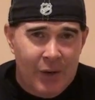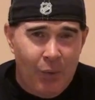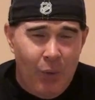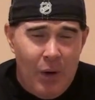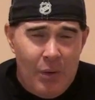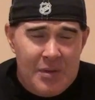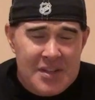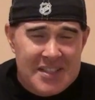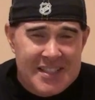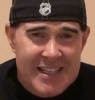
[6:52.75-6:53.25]

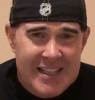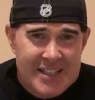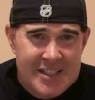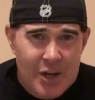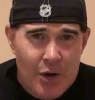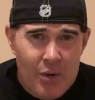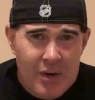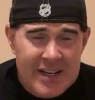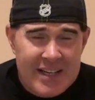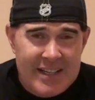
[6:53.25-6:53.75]
What was he
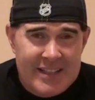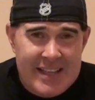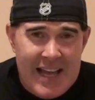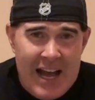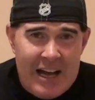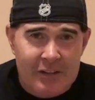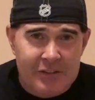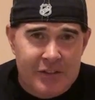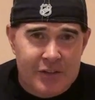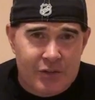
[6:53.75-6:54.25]
doing? They're
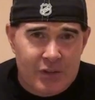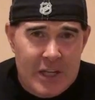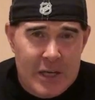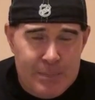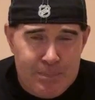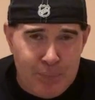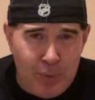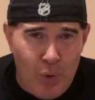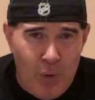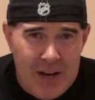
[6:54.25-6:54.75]
down
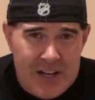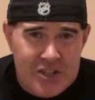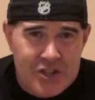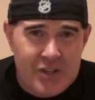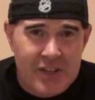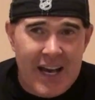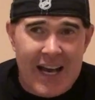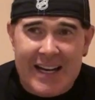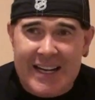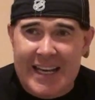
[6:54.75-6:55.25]
three points.
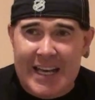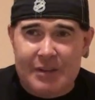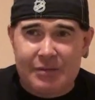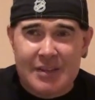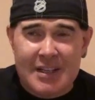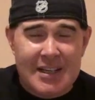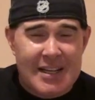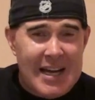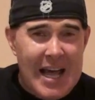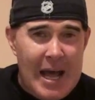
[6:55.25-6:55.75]
You got to get
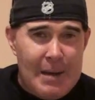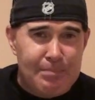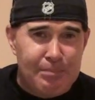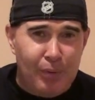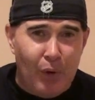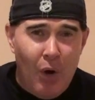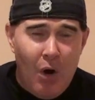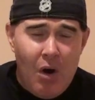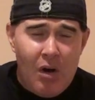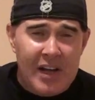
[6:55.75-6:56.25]
rid of that
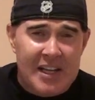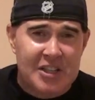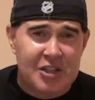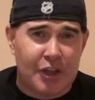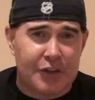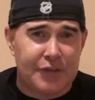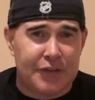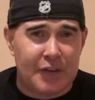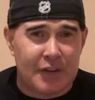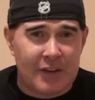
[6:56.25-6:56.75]
ball. He
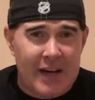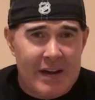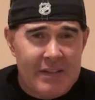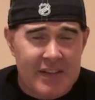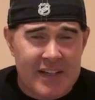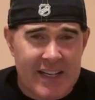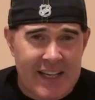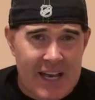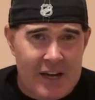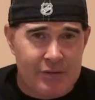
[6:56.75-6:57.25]
took
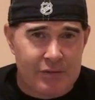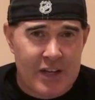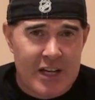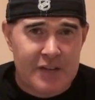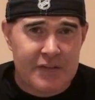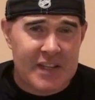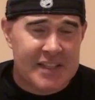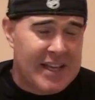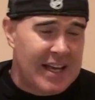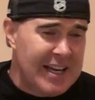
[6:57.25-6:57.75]
forever to get rid
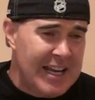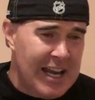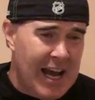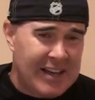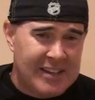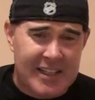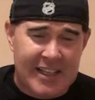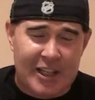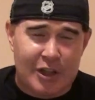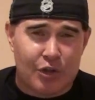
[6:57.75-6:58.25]
of it. Then he,
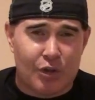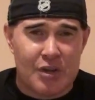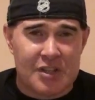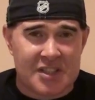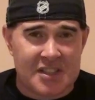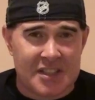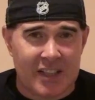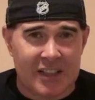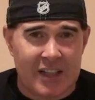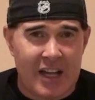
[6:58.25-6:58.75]
I think,
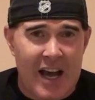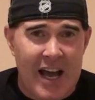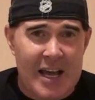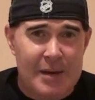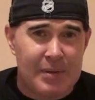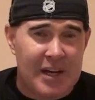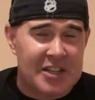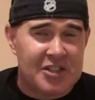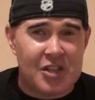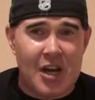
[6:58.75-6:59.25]
crossed the line.
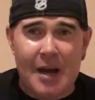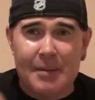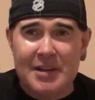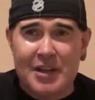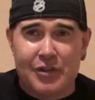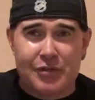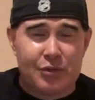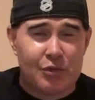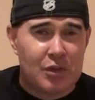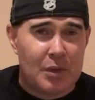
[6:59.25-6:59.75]
By the time he
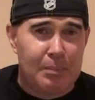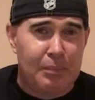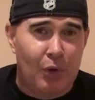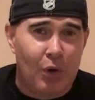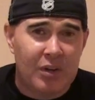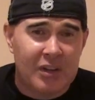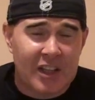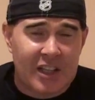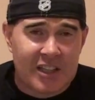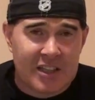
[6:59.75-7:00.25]
threw the
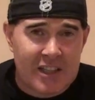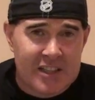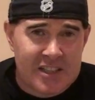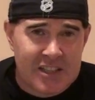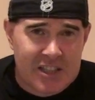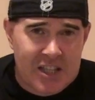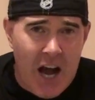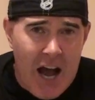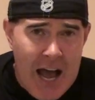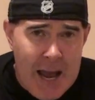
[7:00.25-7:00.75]
ball, the, the
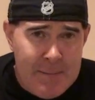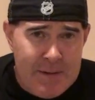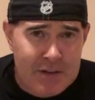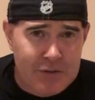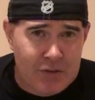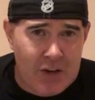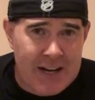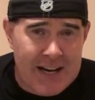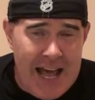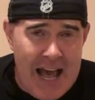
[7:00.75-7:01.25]
time
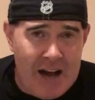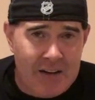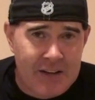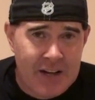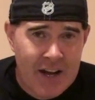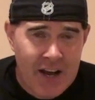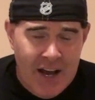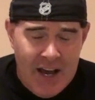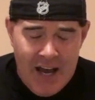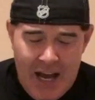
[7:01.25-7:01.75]
had run out.
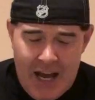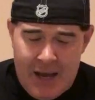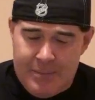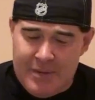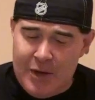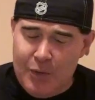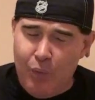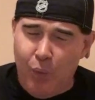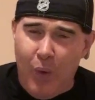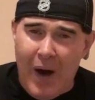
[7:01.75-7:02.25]
I
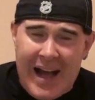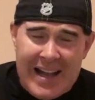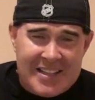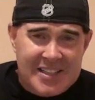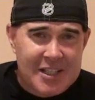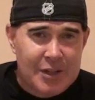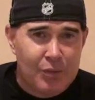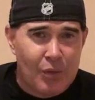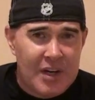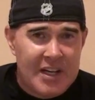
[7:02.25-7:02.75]
mean,
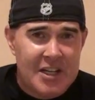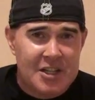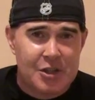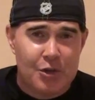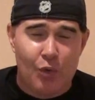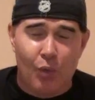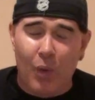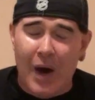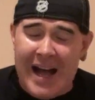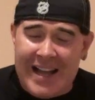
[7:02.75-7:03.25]
Watson, what do you
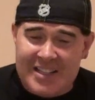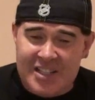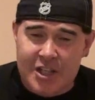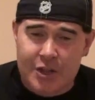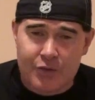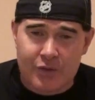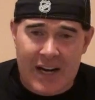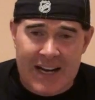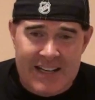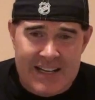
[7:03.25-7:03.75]
do?
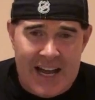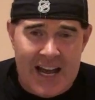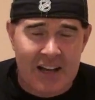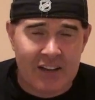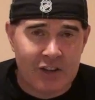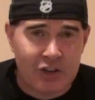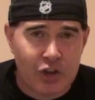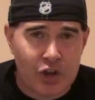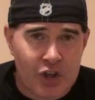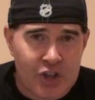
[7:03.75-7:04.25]
Watson right
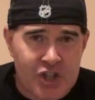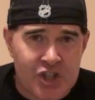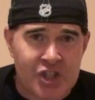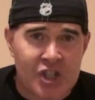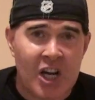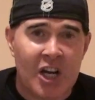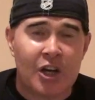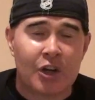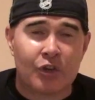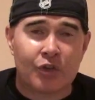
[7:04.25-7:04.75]
now
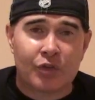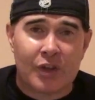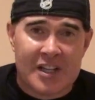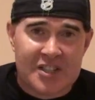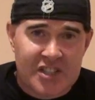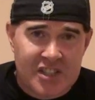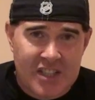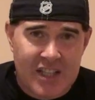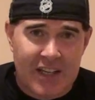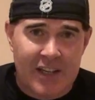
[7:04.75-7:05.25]
looks
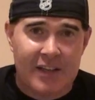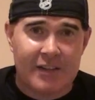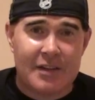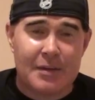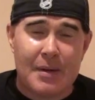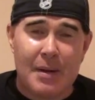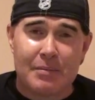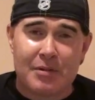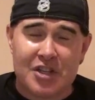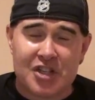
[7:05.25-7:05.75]
rusty.
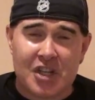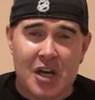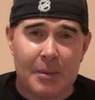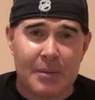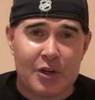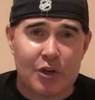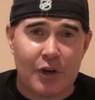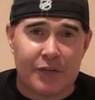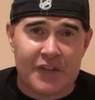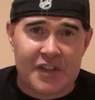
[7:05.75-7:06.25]
Remember, he's
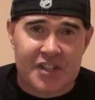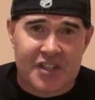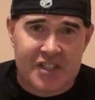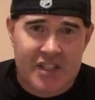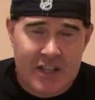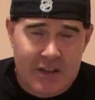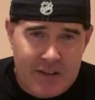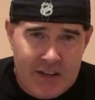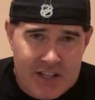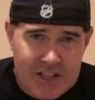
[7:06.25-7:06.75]
coming off a
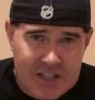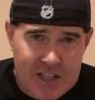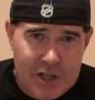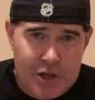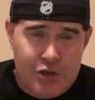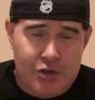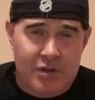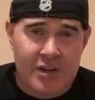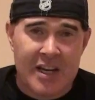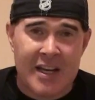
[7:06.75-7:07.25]
serious
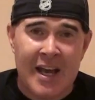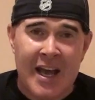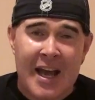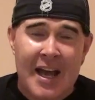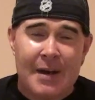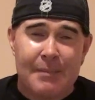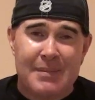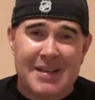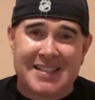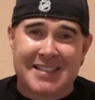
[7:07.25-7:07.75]
injury,
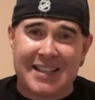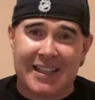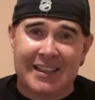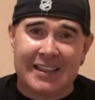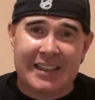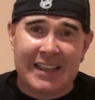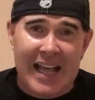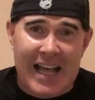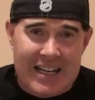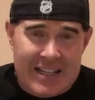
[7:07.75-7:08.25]
missed a
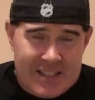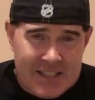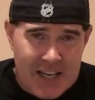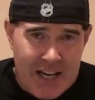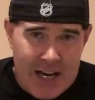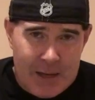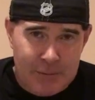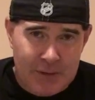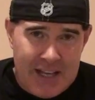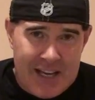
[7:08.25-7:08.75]
lot of
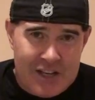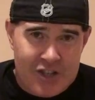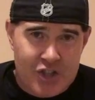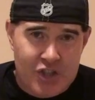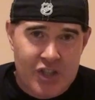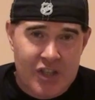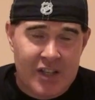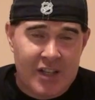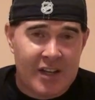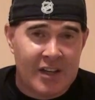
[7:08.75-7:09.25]
time
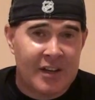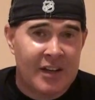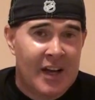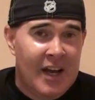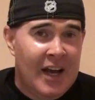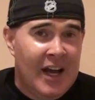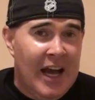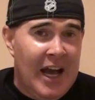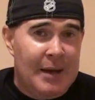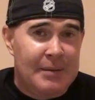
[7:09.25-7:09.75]
last year.
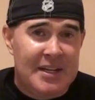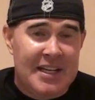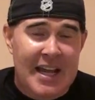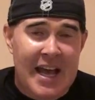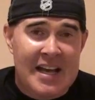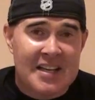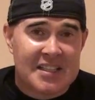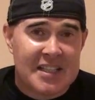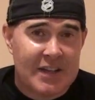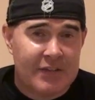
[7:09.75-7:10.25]
I mean, he
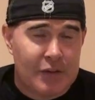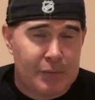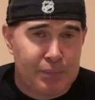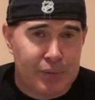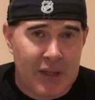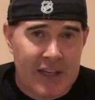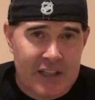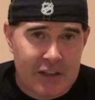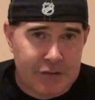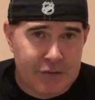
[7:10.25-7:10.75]
hasn't even
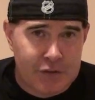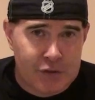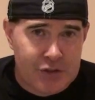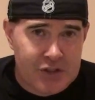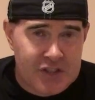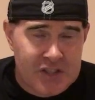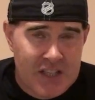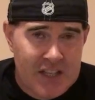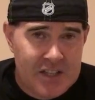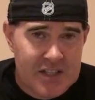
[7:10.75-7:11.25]
played a full
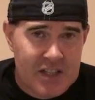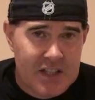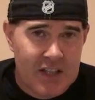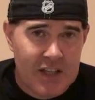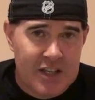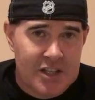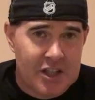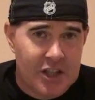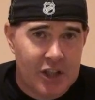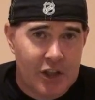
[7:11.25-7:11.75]
season.
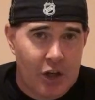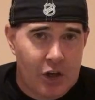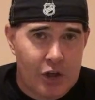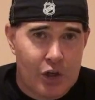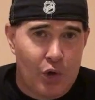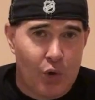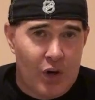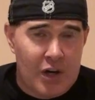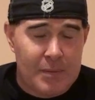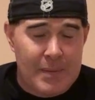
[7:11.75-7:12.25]
He's a young
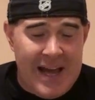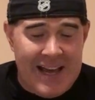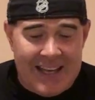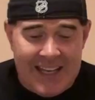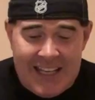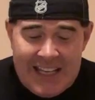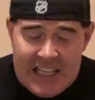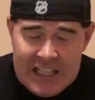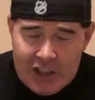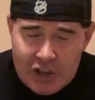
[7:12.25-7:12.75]
quarterback.
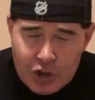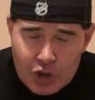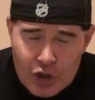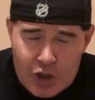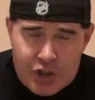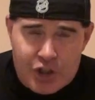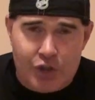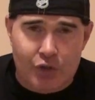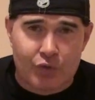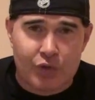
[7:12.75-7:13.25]
He
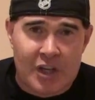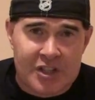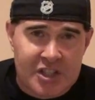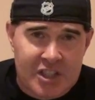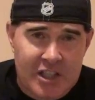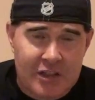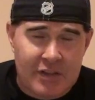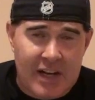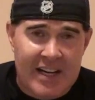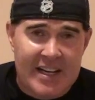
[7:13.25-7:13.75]
looks
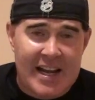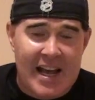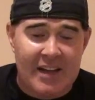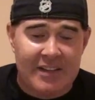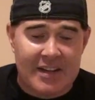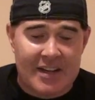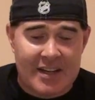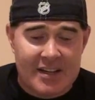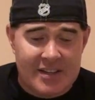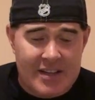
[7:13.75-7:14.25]
rusty right now.
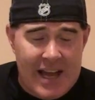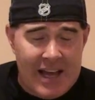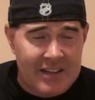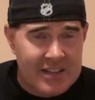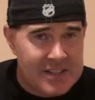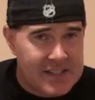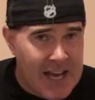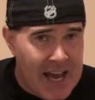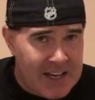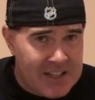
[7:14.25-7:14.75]
Now,
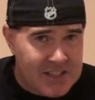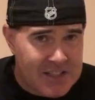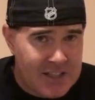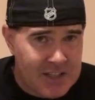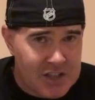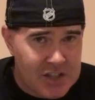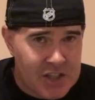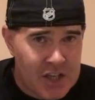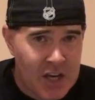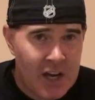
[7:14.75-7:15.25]
the
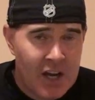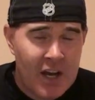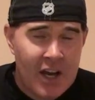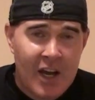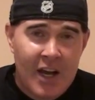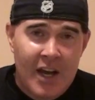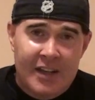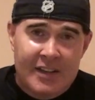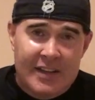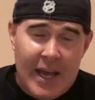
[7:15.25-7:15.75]
Texans
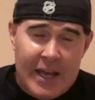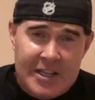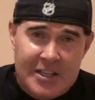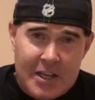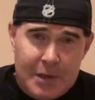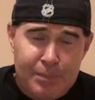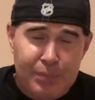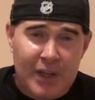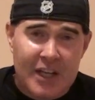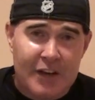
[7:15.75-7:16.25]
they
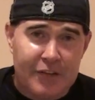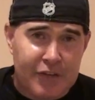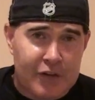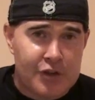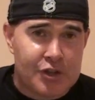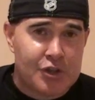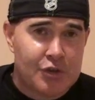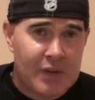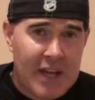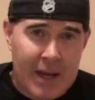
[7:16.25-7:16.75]
did play the
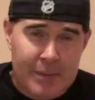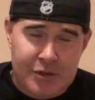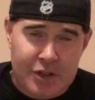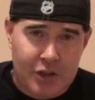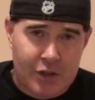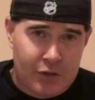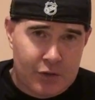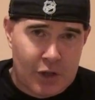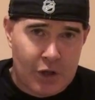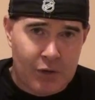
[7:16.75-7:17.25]
first two games
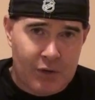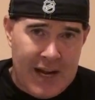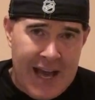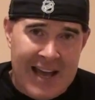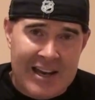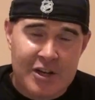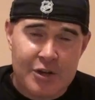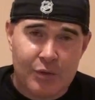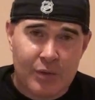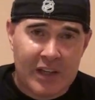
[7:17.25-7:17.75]
on the road,
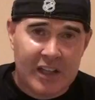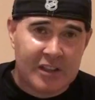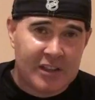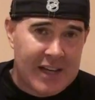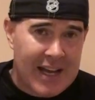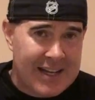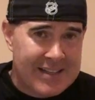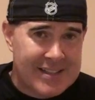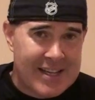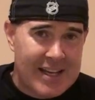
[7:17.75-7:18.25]
at New
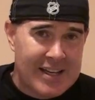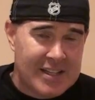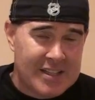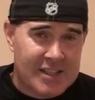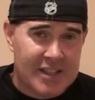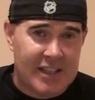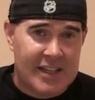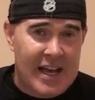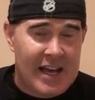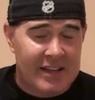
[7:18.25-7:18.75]
England, at
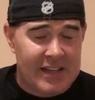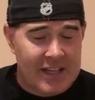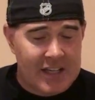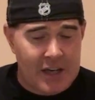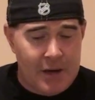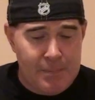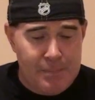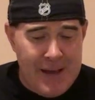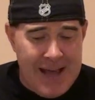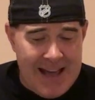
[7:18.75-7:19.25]
Tennessee. Now they
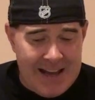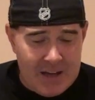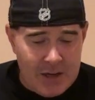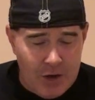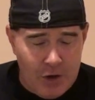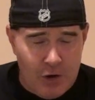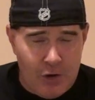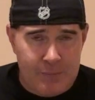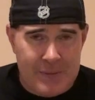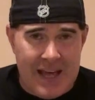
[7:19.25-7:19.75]
come back
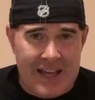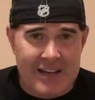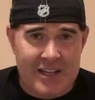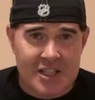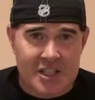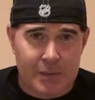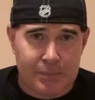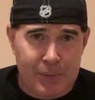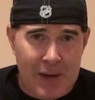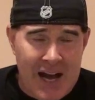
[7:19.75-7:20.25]
home. That
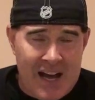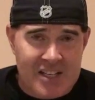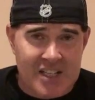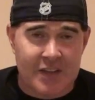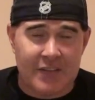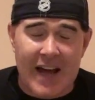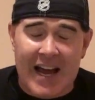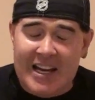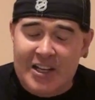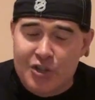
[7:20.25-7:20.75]
is a
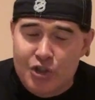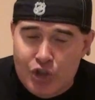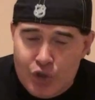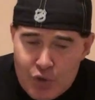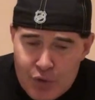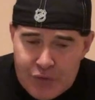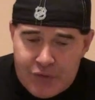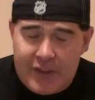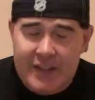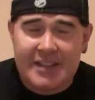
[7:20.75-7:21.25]
positive. I
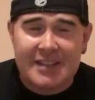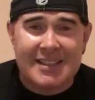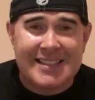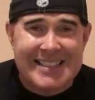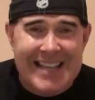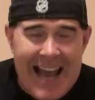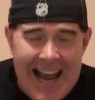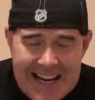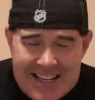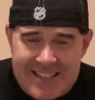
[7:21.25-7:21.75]
do think the
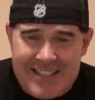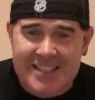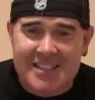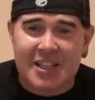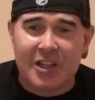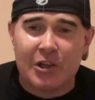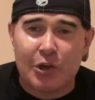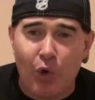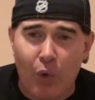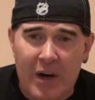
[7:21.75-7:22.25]
Texans
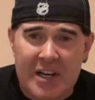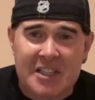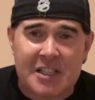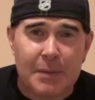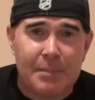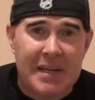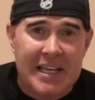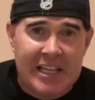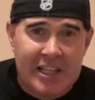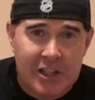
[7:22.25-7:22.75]
are going
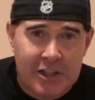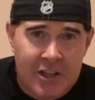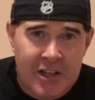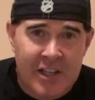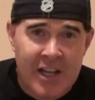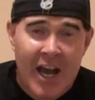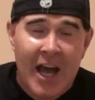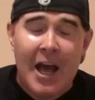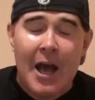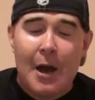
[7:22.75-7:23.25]
to be
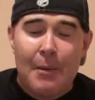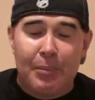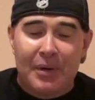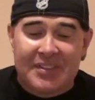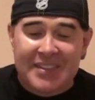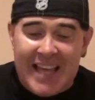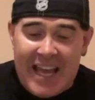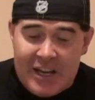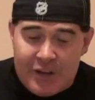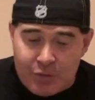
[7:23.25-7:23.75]
good,
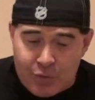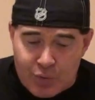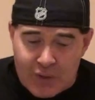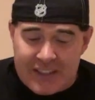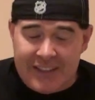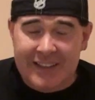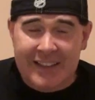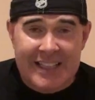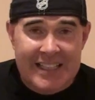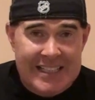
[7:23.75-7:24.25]
but they
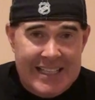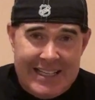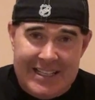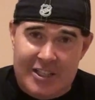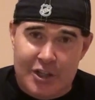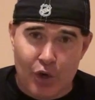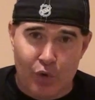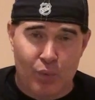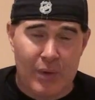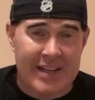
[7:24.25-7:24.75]
really
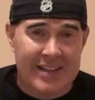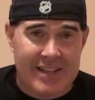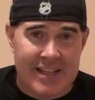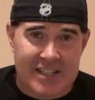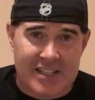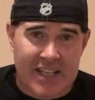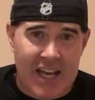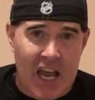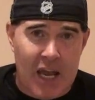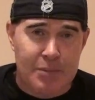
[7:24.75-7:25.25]
need to win
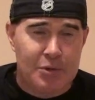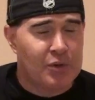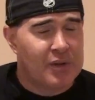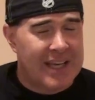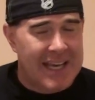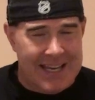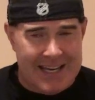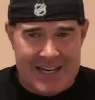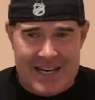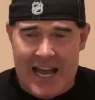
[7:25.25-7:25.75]
this game. You
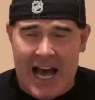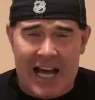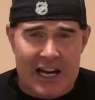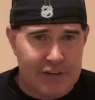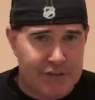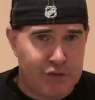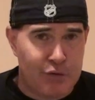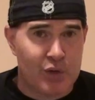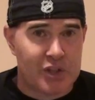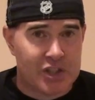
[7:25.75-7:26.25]
cannot
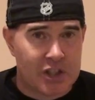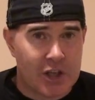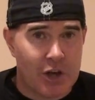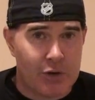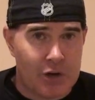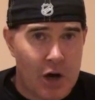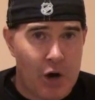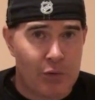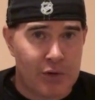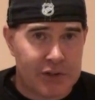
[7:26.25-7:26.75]
afford to
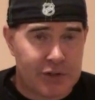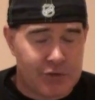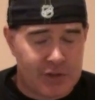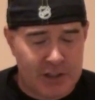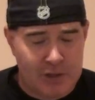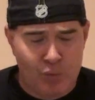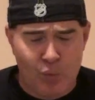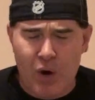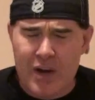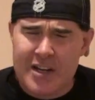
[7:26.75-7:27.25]
go to 0
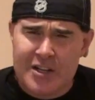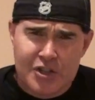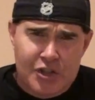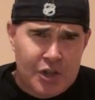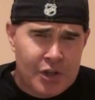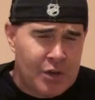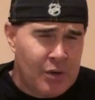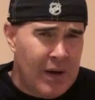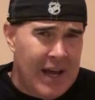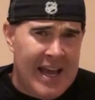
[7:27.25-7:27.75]
3. 1 and
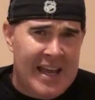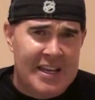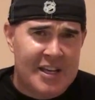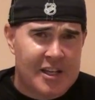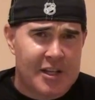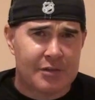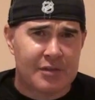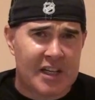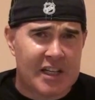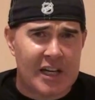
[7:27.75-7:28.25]
2, hey, you
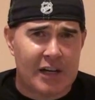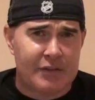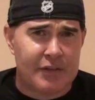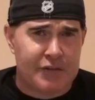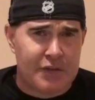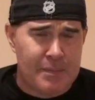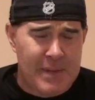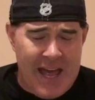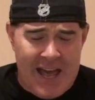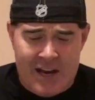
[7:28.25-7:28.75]
can recover
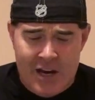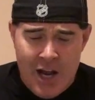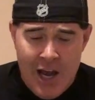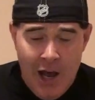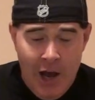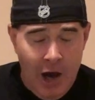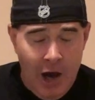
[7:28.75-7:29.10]
from that.